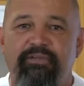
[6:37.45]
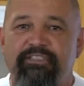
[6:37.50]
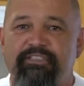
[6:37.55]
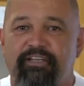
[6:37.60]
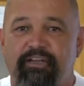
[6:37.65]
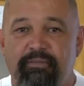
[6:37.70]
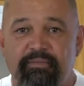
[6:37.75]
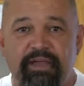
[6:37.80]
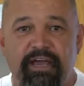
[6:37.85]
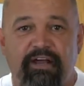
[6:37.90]
It's
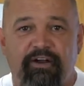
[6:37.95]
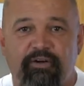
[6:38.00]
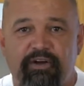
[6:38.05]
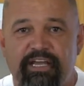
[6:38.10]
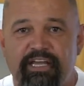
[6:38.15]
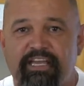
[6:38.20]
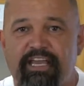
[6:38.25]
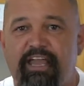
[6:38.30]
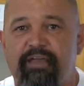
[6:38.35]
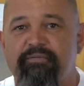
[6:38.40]
going to be a
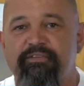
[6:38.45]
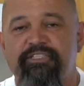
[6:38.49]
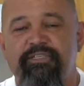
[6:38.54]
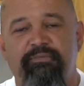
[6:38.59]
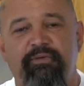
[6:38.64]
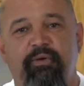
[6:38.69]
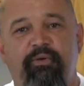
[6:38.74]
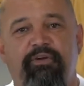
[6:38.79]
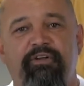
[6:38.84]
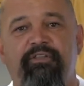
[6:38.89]
great game. It's
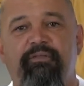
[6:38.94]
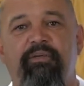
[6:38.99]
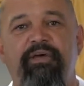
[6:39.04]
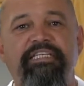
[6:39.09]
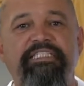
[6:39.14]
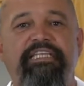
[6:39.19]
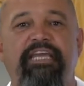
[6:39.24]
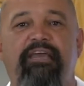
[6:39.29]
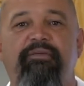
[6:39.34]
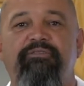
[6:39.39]
going to be one of the
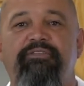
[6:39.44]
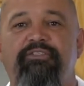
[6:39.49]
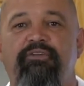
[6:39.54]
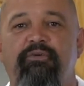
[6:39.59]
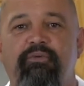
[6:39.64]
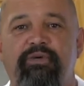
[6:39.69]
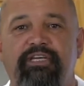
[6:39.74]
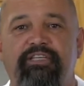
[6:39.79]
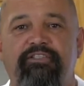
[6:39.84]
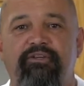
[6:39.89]
best games
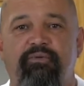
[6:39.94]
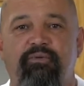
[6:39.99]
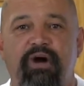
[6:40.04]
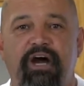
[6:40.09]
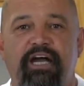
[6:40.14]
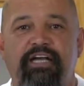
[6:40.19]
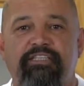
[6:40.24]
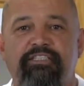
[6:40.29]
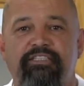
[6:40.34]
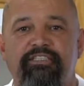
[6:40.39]
of the week to watch.